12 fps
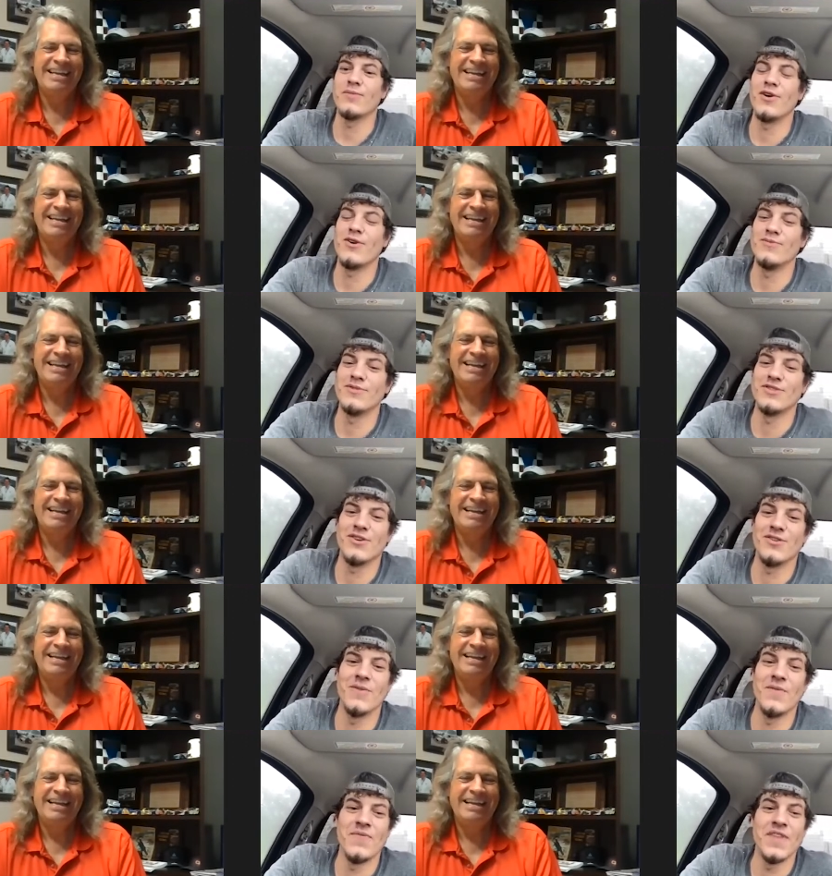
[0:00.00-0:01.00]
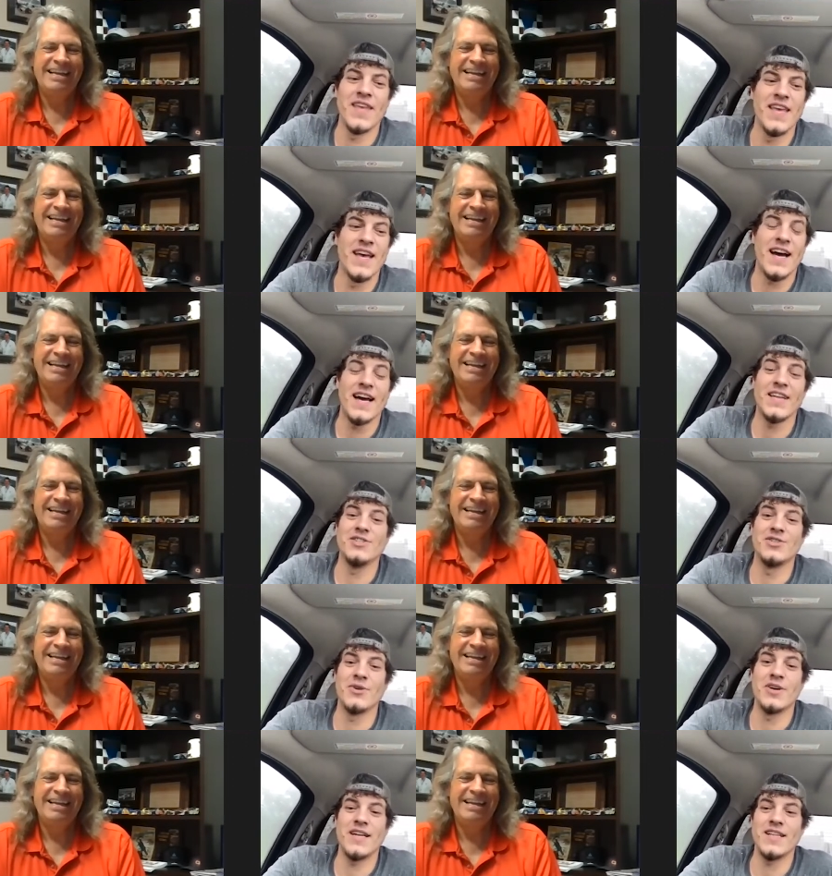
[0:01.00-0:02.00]
Speaker 1: home so i
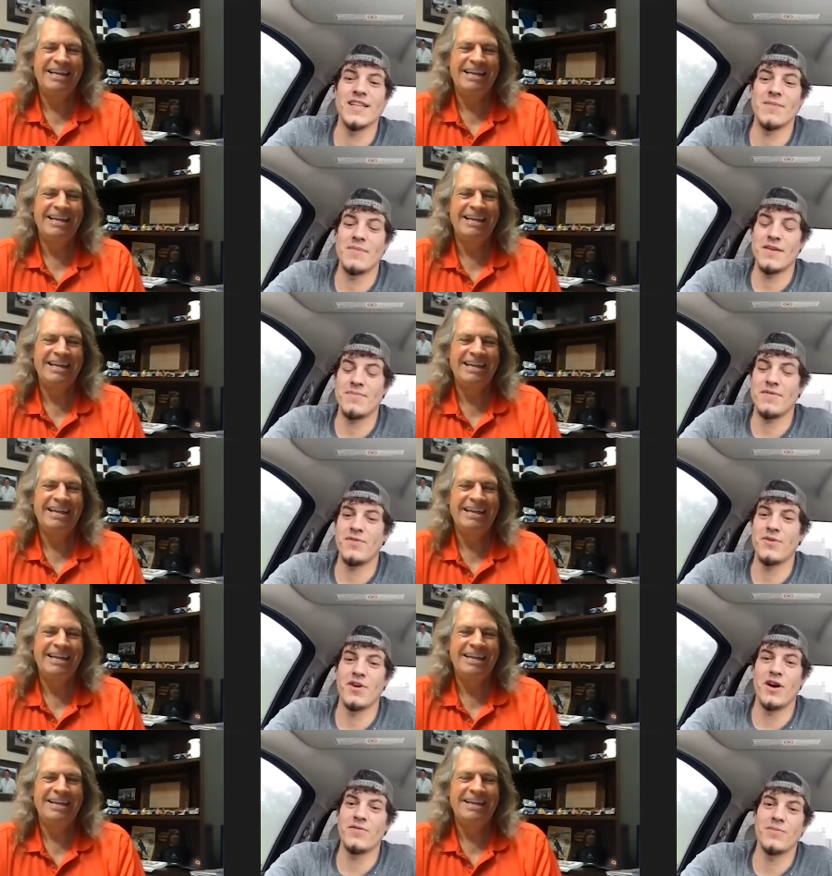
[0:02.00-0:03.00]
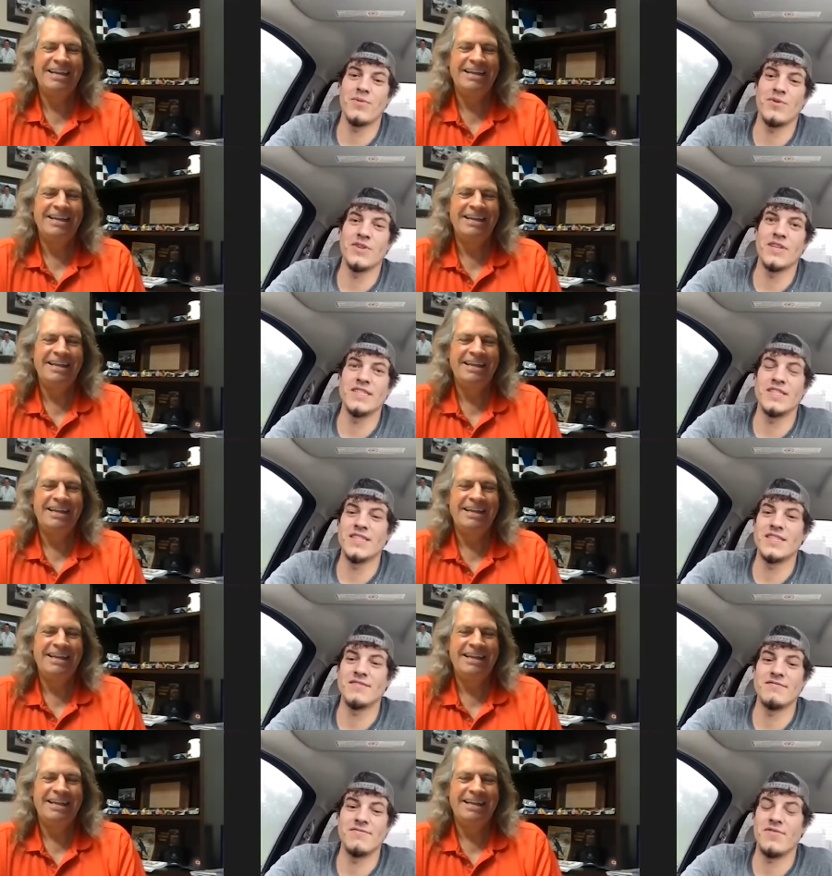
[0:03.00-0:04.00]
enjoy it they make me feel comfortable and it's
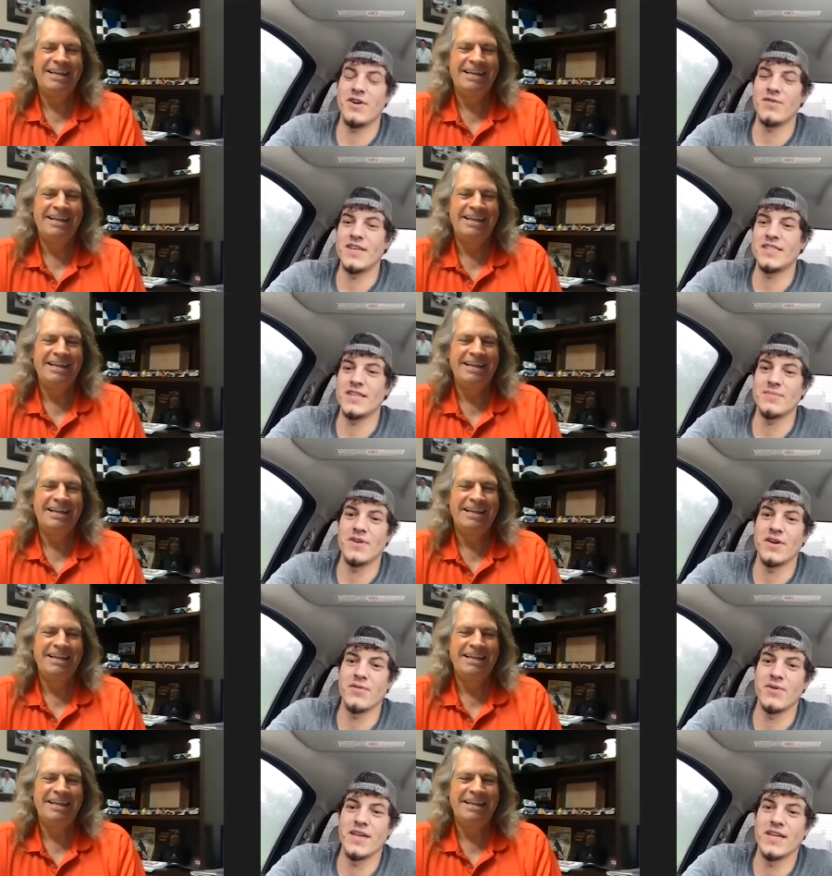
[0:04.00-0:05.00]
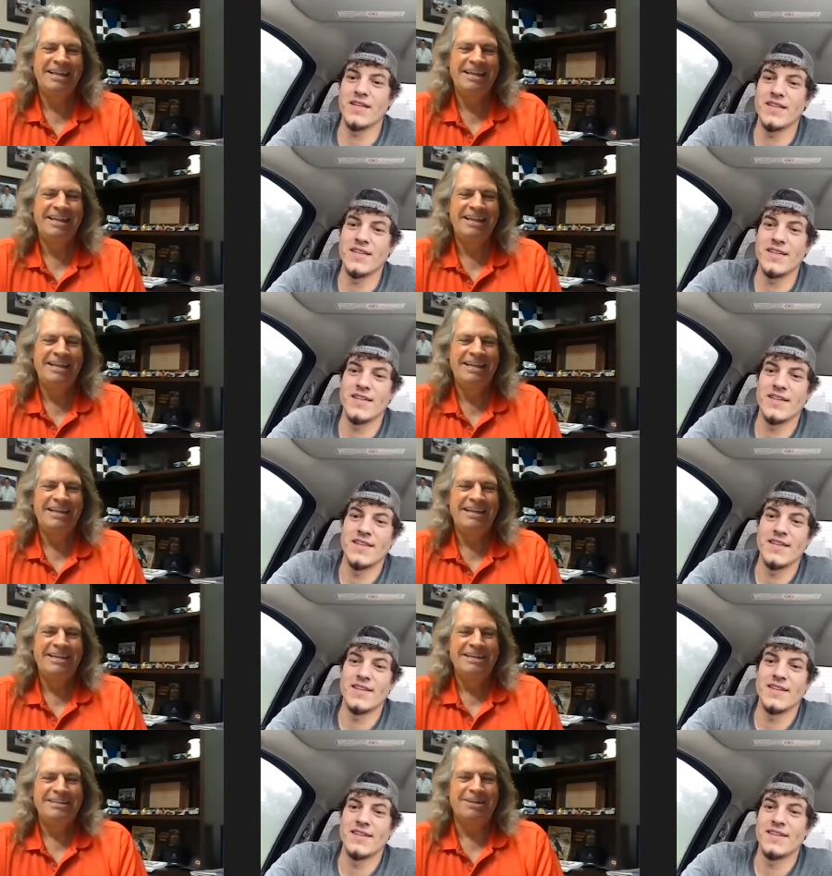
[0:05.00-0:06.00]
just fun racing up there every weekend
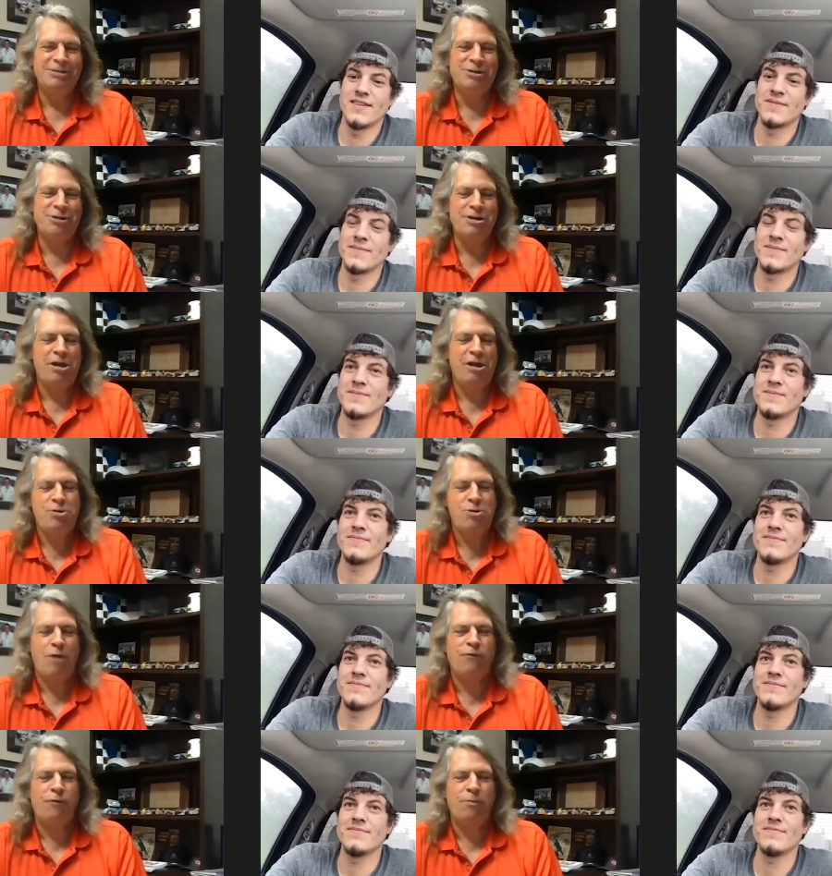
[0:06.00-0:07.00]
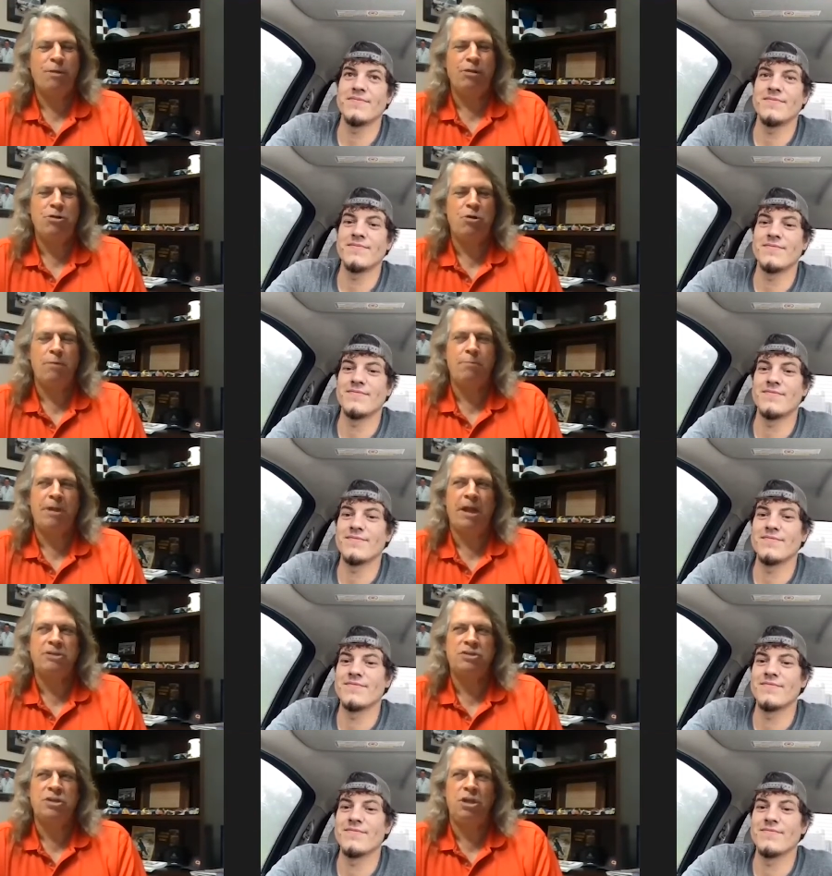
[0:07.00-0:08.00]
Speaker 2: Sounds good. Now you are from Illinois, but
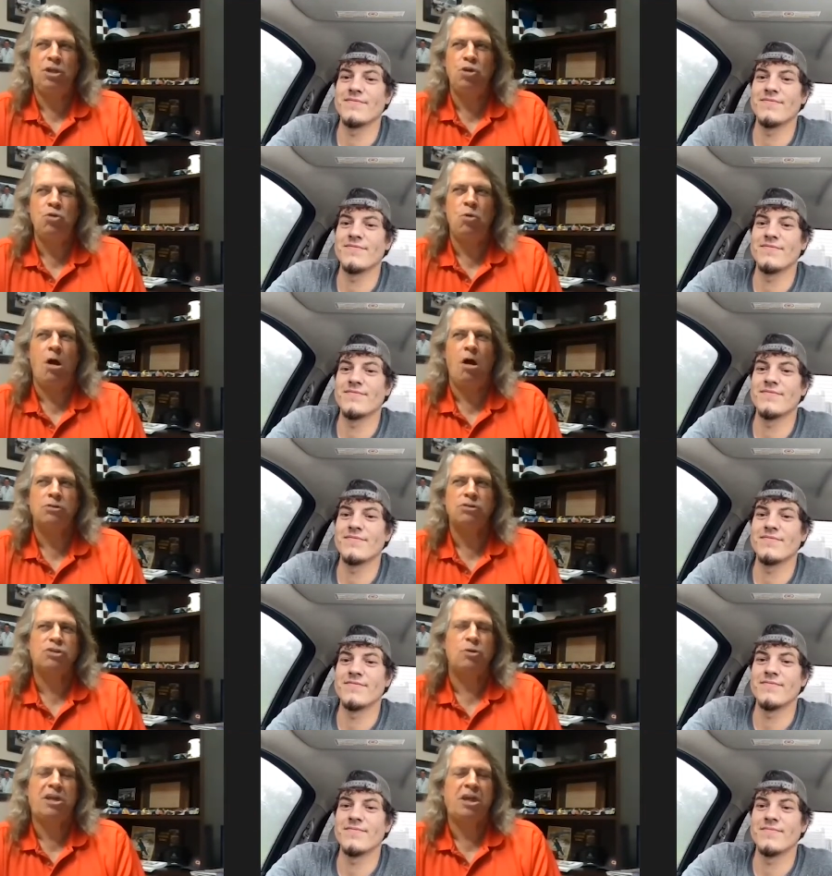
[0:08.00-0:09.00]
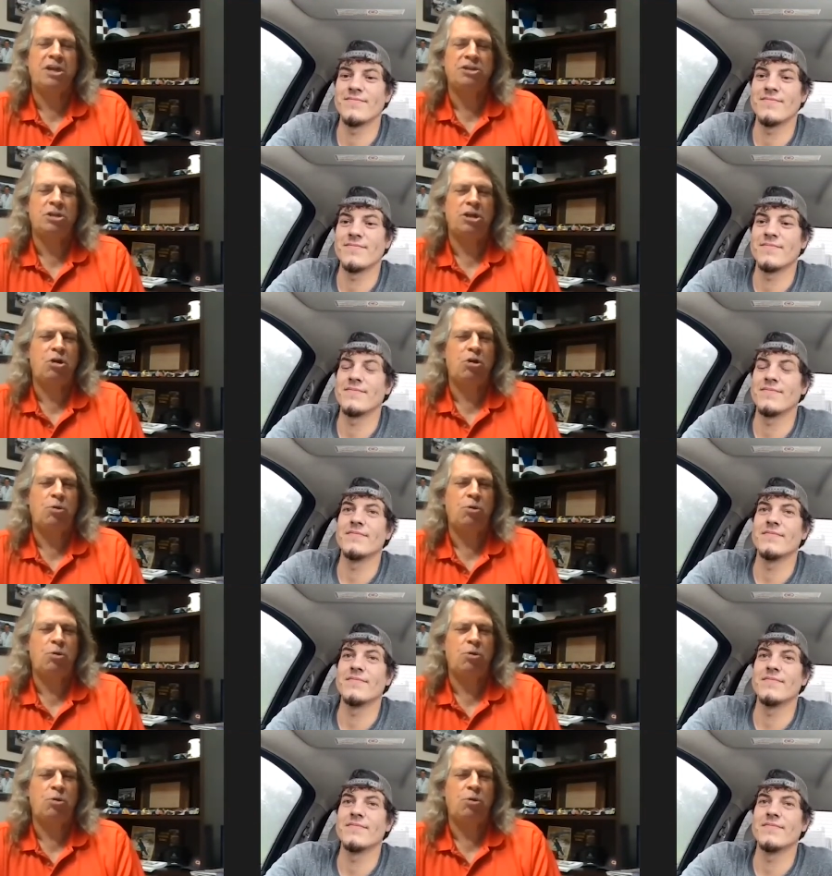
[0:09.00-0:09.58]
I see you also occasionally go to